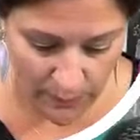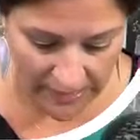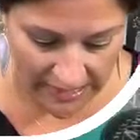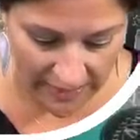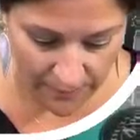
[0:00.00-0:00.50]

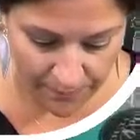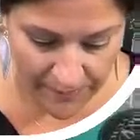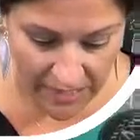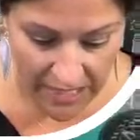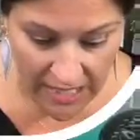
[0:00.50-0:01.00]
B
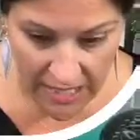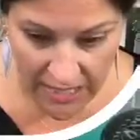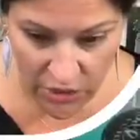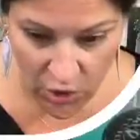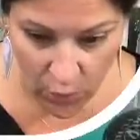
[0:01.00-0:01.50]

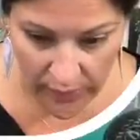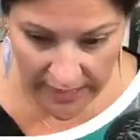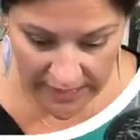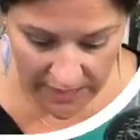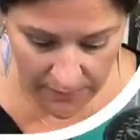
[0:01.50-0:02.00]
is
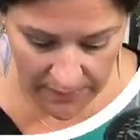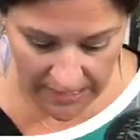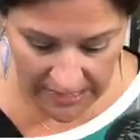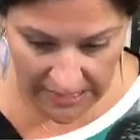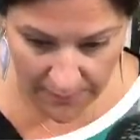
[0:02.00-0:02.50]
going to
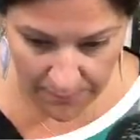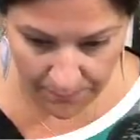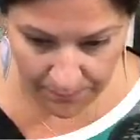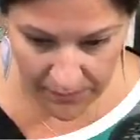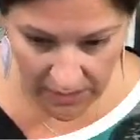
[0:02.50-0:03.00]
be
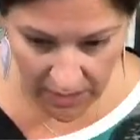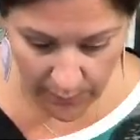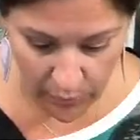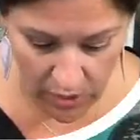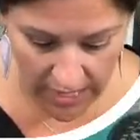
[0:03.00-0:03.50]

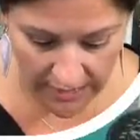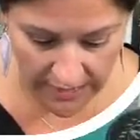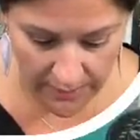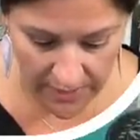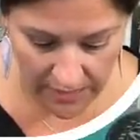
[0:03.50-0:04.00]

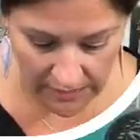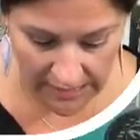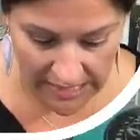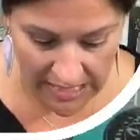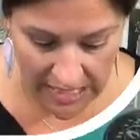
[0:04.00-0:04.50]

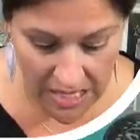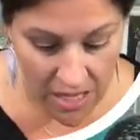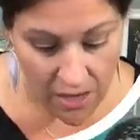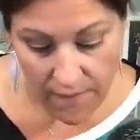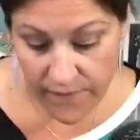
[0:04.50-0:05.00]
approximately
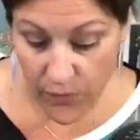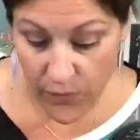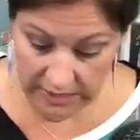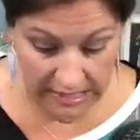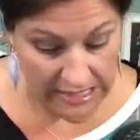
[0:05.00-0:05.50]

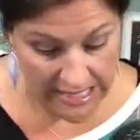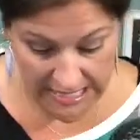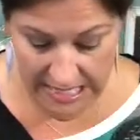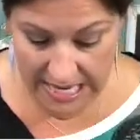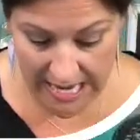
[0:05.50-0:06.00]

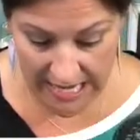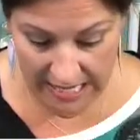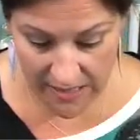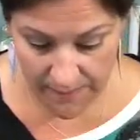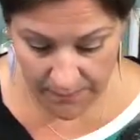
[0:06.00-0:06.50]

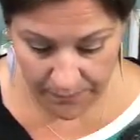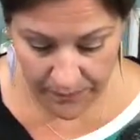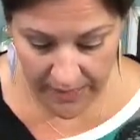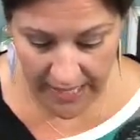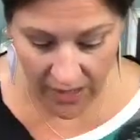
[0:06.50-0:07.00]
$14.99.
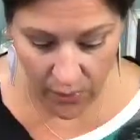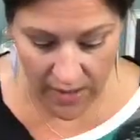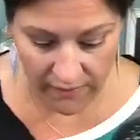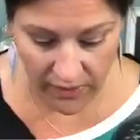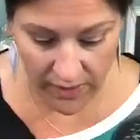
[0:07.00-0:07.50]

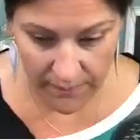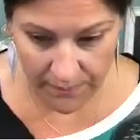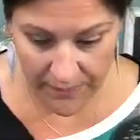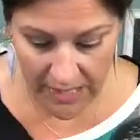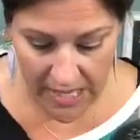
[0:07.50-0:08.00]
However,
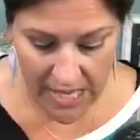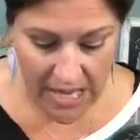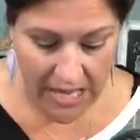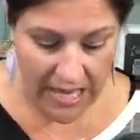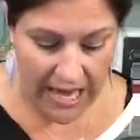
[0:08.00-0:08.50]

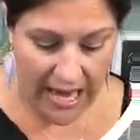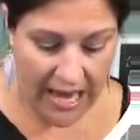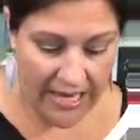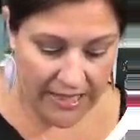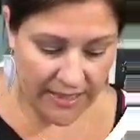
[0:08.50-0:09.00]

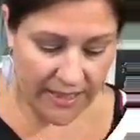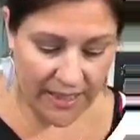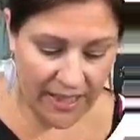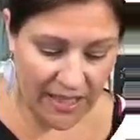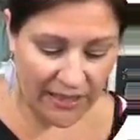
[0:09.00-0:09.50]
as
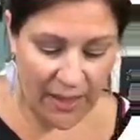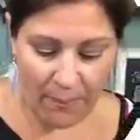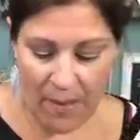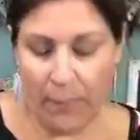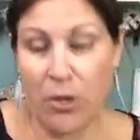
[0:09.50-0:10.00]
a club
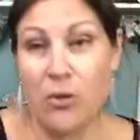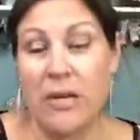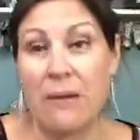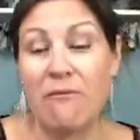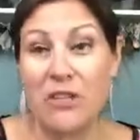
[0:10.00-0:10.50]
member, you
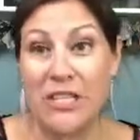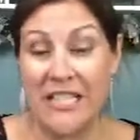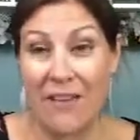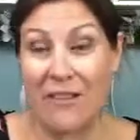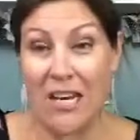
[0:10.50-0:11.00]
get them for
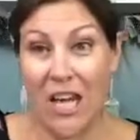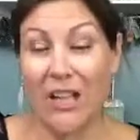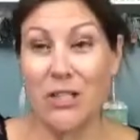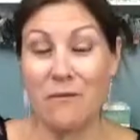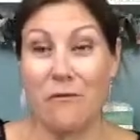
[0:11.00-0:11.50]

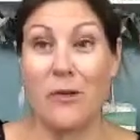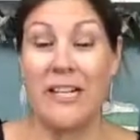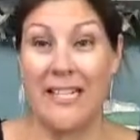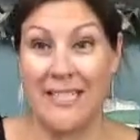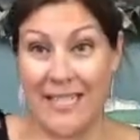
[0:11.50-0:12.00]

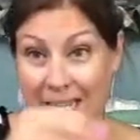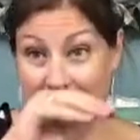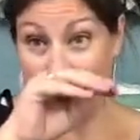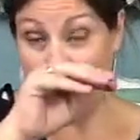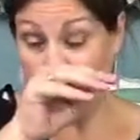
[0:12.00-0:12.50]
$7.49.